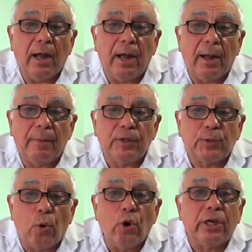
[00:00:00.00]
uh,
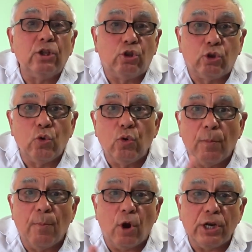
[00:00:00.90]
spoken to
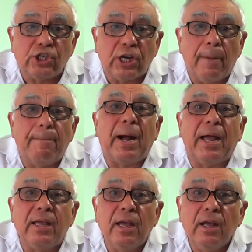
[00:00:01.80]
Moshe by
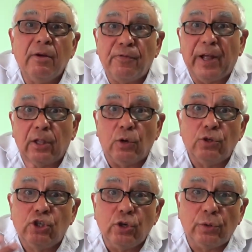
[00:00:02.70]

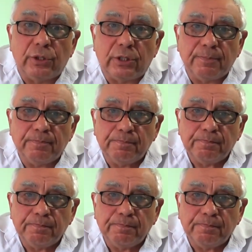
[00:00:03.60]
fellow Jews.